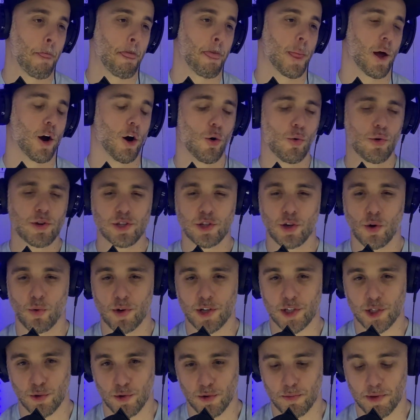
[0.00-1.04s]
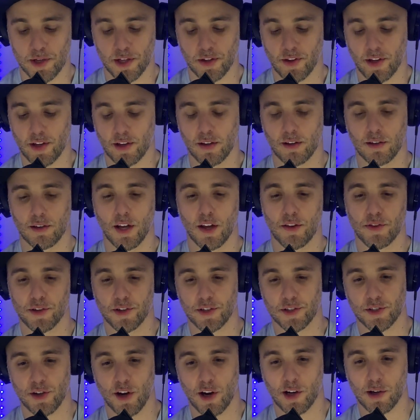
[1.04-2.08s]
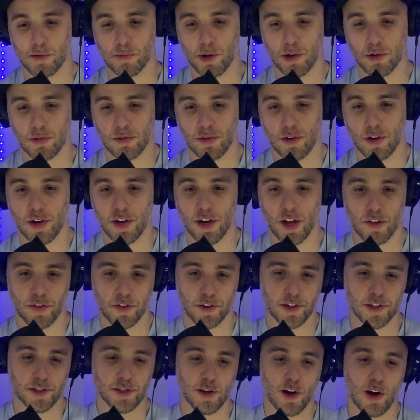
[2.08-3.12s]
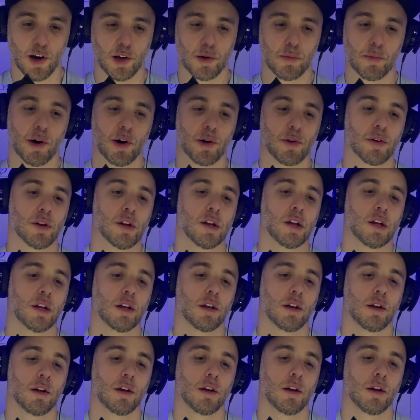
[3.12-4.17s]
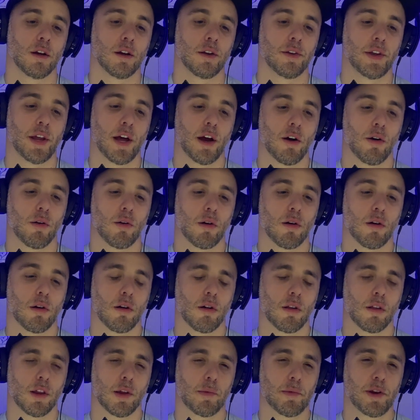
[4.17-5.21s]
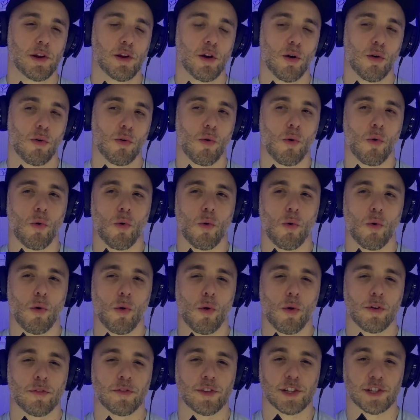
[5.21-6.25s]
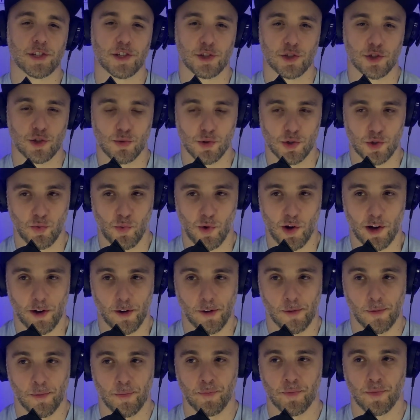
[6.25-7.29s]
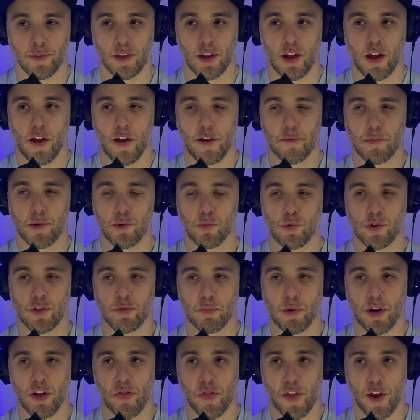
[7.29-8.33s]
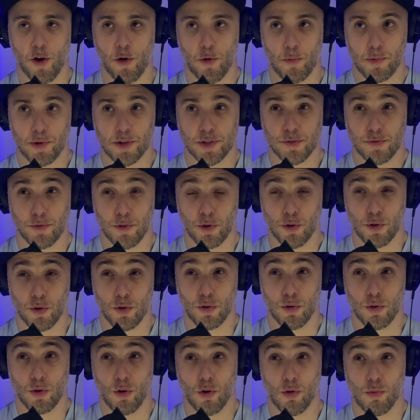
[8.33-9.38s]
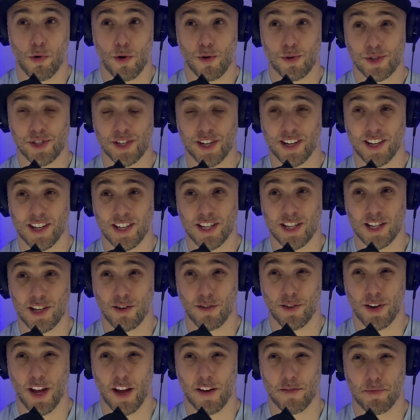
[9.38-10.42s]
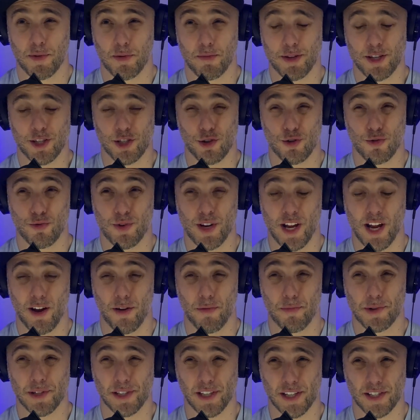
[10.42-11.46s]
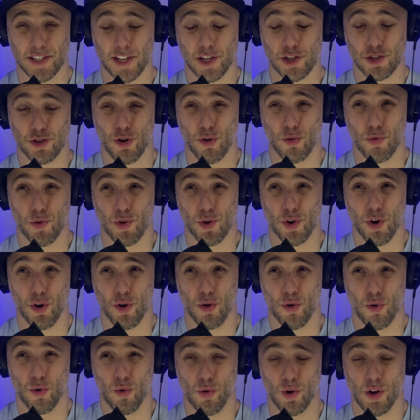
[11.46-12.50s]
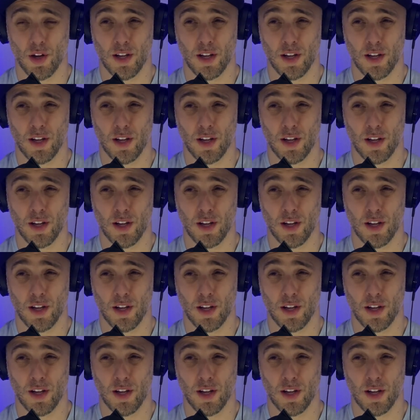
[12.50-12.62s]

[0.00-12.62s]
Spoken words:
Always go into it being like, nothing to talk about, nothing to talk about. Now, let me know if this is you as well. I've been with my therapist for almost like a year and a half, maybe 2 now, because I don't know